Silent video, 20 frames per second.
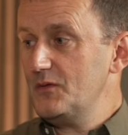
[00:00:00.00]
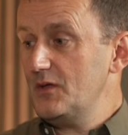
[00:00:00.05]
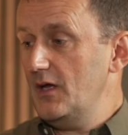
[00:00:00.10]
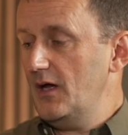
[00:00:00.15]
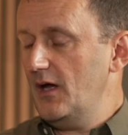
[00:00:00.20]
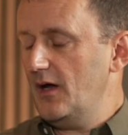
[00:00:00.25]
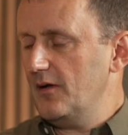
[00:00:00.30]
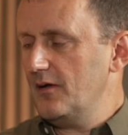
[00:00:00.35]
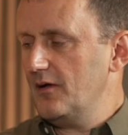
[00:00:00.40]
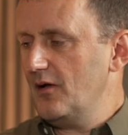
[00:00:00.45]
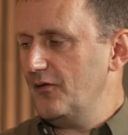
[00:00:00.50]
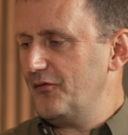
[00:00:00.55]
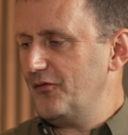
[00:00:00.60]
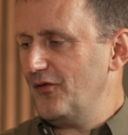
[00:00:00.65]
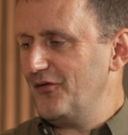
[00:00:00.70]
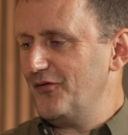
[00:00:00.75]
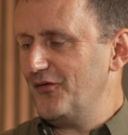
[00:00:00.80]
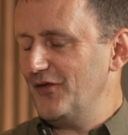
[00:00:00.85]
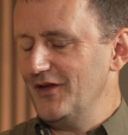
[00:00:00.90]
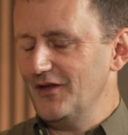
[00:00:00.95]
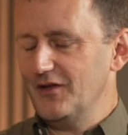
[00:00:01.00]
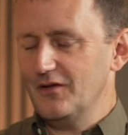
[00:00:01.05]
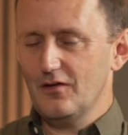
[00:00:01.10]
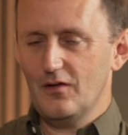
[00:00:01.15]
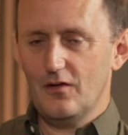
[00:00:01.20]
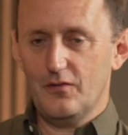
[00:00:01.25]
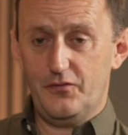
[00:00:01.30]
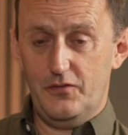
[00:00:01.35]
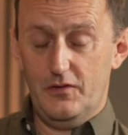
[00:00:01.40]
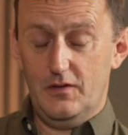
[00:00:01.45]
Yeah, I think.
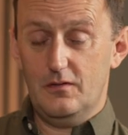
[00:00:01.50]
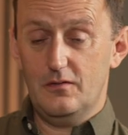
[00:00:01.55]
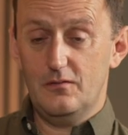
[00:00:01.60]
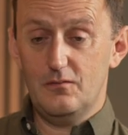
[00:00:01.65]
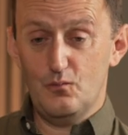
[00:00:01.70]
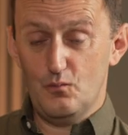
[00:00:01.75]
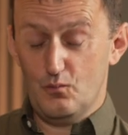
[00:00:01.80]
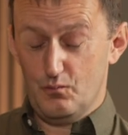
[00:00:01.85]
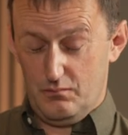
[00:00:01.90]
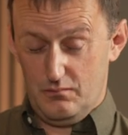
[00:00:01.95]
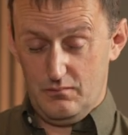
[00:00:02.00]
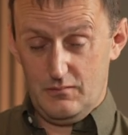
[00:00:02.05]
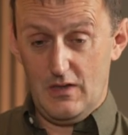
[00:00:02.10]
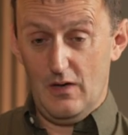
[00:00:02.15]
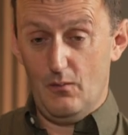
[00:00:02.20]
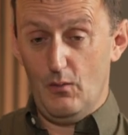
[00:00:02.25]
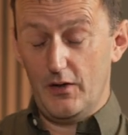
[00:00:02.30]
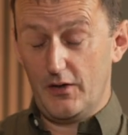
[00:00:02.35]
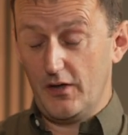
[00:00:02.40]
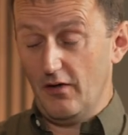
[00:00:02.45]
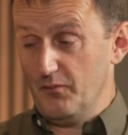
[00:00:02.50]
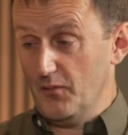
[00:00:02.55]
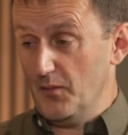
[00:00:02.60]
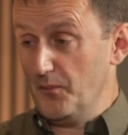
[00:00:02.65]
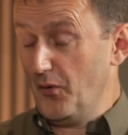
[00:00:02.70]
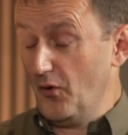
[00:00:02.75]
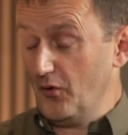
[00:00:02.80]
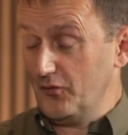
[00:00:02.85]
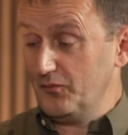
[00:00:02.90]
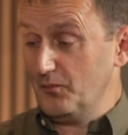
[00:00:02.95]
Well, government
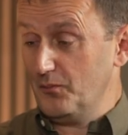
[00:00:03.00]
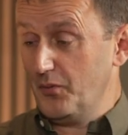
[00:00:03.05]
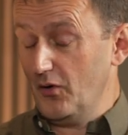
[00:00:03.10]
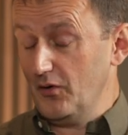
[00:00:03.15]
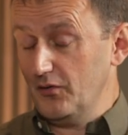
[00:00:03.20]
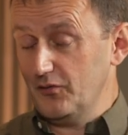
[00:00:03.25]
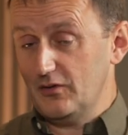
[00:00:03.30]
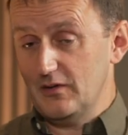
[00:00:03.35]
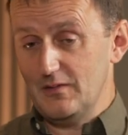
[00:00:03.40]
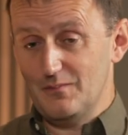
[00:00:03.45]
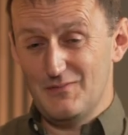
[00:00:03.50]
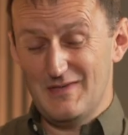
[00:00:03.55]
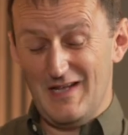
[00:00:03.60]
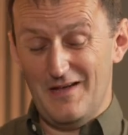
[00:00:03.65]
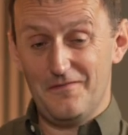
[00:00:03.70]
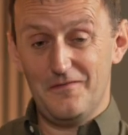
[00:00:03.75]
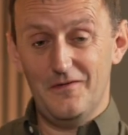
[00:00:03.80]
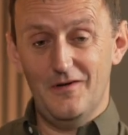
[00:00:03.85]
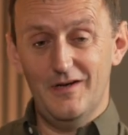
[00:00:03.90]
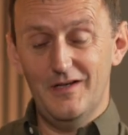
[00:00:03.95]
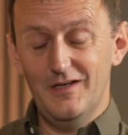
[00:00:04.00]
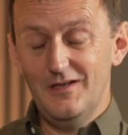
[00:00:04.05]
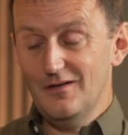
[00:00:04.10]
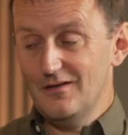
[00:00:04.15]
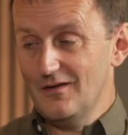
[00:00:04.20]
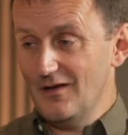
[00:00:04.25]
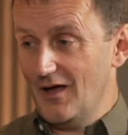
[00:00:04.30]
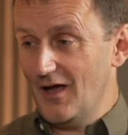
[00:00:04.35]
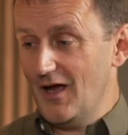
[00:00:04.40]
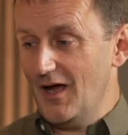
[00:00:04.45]
policy definitely.
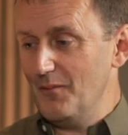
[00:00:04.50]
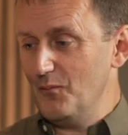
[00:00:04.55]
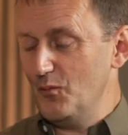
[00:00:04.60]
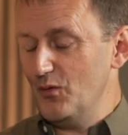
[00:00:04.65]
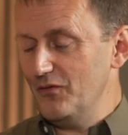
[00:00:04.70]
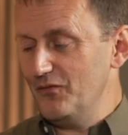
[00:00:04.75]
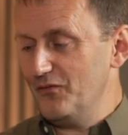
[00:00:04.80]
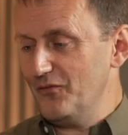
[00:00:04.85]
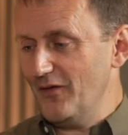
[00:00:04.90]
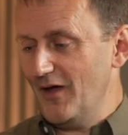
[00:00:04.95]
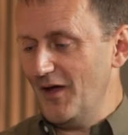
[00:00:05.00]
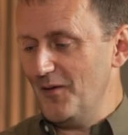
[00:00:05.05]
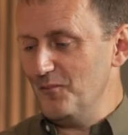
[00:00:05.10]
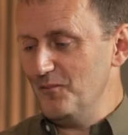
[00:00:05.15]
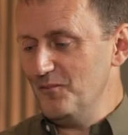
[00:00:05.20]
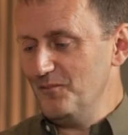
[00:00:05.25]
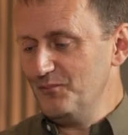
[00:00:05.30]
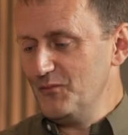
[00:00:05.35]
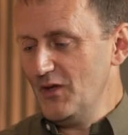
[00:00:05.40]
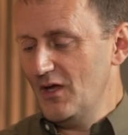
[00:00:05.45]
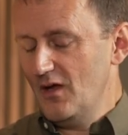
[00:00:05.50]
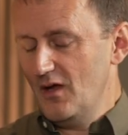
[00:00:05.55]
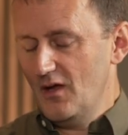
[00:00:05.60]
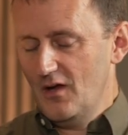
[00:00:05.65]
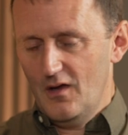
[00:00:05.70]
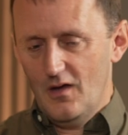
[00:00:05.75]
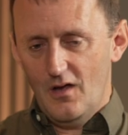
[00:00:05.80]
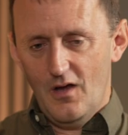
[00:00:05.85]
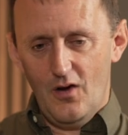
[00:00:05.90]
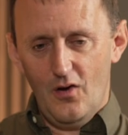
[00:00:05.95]
With
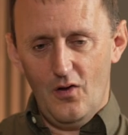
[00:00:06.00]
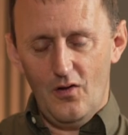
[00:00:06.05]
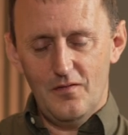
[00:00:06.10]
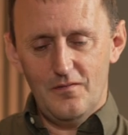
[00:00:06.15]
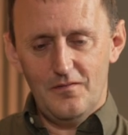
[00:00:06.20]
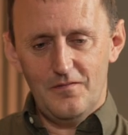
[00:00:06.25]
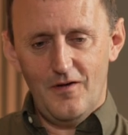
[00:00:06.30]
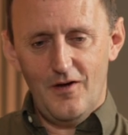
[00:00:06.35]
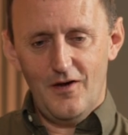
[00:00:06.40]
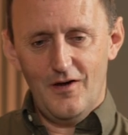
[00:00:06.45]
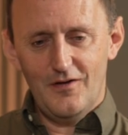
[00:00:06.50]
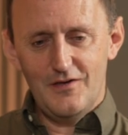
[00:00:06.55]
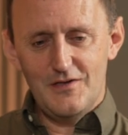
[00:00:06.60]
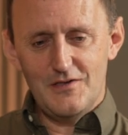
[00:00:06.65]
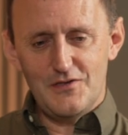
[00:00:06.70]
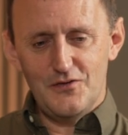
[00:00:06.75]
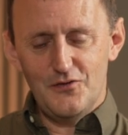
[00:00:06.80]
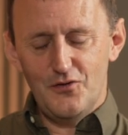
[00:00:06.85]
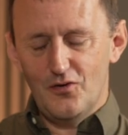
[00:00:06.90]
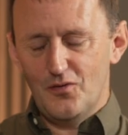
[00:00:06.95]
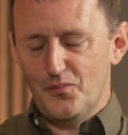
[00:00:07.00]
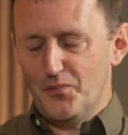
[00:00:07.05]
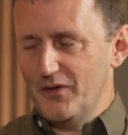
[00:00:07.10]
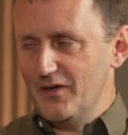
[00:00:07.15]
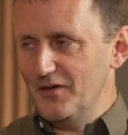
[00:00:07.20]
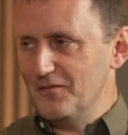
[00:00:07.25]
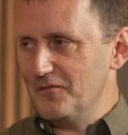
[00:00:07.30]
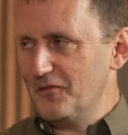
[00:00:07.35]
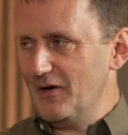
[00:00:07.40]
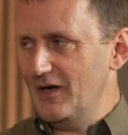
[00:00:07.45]
a lot of our Eastern
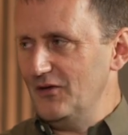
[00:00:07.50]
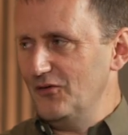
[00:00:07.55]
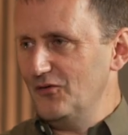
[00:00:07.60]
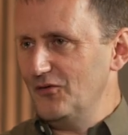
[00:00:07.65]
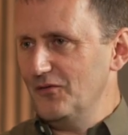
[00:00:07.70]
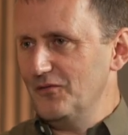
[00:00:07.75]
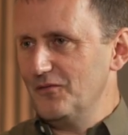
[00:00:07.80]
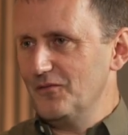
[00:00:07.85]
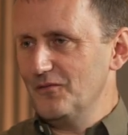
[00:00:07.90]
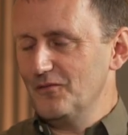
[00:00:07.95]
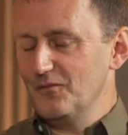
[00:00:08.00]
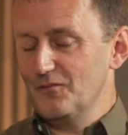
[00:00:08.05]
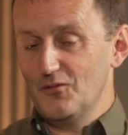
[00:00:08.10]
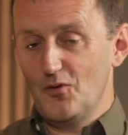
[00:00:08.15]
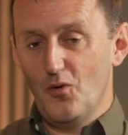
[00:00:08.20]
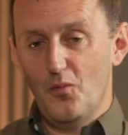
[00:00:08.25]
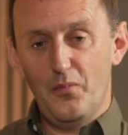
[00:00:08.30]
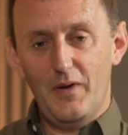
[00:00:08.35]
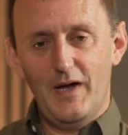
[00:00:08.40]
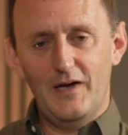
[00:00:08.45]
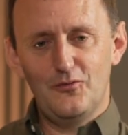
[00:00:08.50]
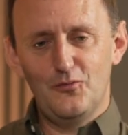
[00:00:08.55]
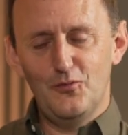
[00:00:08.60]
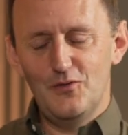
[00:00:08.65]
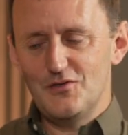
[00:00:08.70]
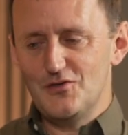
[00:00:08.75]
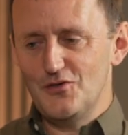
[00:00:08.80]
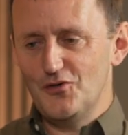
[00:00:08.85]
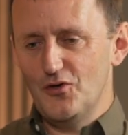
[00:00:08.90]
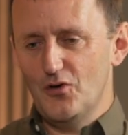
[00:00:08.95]
European friends have gone back to
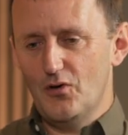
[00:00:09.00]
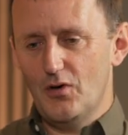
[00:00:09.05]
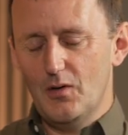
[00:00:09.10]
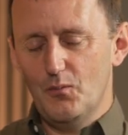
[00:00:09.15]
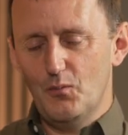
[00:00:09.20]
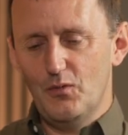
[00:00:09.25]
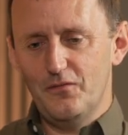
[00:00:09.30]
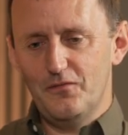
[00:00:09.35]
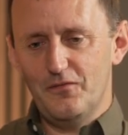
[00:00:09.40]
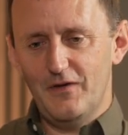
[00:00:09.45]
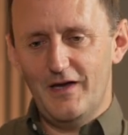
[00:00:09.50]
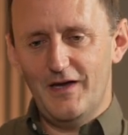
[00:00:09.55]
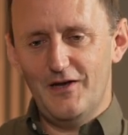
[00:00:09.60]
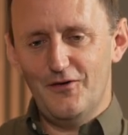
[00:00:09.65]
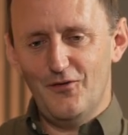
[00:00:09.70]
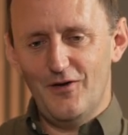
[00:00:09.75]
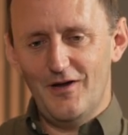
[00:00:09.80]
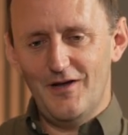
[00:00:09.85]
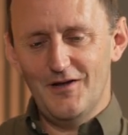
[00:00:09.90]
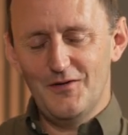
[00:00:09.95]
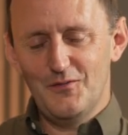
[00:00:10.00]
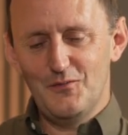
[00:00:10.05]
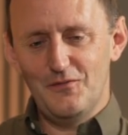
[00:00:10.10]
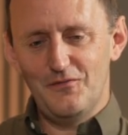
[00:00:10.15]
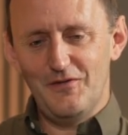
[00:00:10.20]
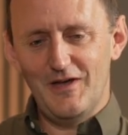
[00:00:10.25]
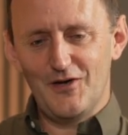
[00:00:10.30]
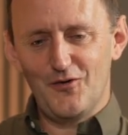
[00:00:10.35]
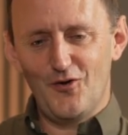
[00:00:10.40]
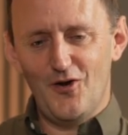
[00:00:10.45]
Eastern Europe with their
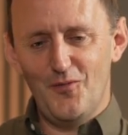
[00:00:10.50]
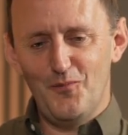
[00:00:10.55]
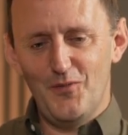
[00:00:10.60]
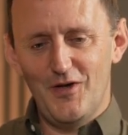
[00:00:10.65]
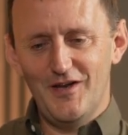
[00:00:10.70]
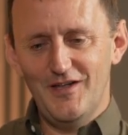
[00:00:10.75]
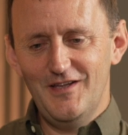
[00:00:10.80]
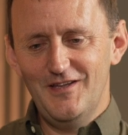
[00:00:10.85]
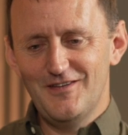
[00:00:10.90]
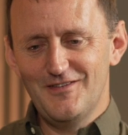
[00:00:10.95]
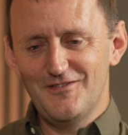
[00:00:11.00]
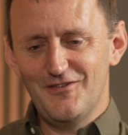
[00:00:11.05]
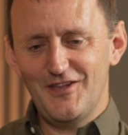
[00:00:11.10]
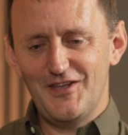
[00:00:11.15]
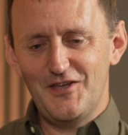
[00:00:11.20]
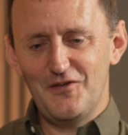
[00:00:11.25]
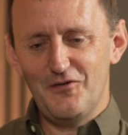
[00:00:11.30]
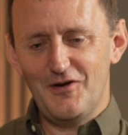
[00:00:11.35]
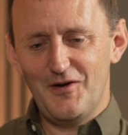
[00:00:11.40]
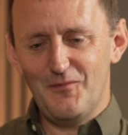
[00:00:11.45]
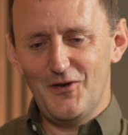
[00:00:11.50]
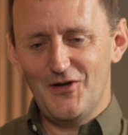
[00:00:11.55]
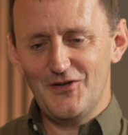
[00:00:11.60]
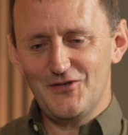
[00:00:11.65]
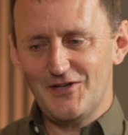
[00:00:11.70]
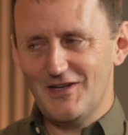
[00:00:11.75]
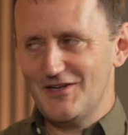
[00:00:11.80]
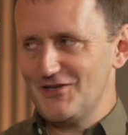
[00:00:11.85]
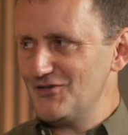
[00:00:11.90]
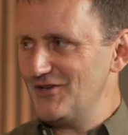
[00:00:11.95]
grant money. Thank you very
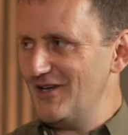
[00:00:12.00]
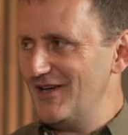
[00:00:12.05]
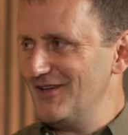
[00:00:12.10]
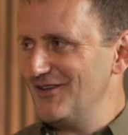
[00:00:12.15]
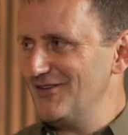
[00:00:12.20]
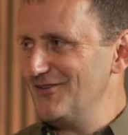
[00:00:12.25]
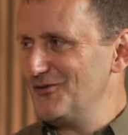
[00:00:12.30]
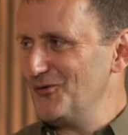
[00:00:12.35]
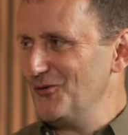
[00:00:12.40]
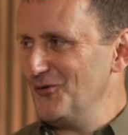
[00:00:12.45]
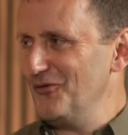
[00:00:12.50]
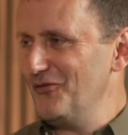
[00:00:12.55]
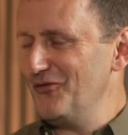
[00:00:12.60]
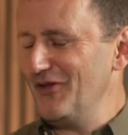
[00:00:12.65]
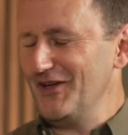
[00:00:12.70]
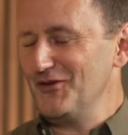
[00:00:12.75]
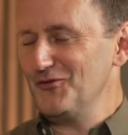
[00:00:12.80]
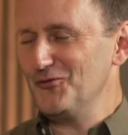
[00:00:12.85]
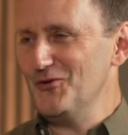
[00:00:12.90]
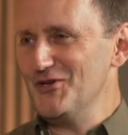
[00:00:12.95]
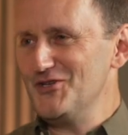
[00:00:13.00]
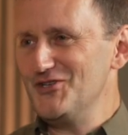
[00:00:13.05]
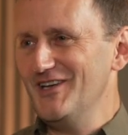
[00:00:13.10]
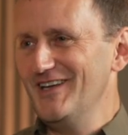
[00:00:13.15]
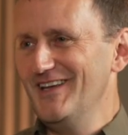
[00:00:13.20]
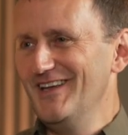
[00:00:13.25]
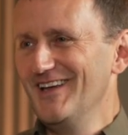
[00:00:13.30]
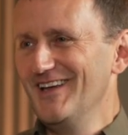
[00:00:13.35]
much. Hashtag sort of thanks Rishi.